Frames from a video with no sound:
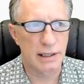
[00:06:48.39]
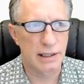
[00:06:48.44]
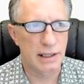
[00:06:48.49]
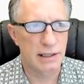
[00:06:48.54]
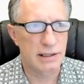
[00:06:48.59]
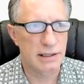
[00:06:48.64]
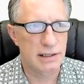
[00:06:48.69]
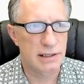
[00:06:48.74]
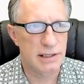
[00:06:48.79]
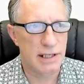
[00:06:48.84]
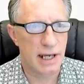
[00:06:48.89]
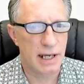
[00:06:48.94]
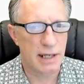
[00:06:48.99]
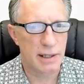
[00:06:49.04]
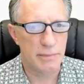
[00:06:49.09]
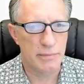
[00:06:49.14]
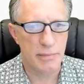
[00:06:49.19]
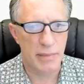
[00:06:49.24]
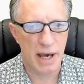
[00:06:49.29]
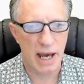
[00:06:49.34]
let's take
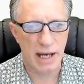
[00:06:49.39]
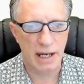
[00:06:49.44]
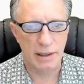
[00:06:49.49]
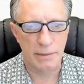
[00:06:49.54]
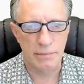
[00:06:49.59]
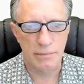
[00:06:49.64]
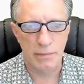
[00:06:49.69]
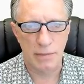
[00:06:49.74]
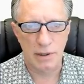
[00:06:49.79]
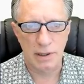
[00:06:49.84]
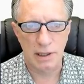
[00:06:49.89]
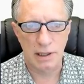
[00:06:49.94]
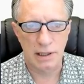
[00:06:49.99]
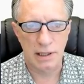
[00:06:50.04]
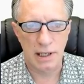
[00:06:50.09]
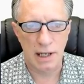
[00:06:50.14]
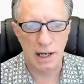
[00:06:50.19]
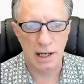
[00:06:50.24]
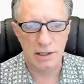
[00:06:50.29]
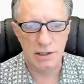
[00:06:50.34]
it back a, a
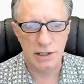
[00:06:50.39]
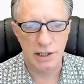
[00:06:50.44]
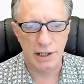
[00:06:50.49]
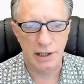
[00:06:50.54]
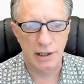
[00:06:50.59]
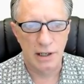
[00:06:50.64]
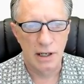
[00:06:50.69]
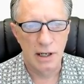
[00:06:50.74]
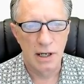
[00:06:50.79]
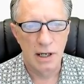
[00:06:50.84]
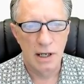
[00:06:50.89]
notch here.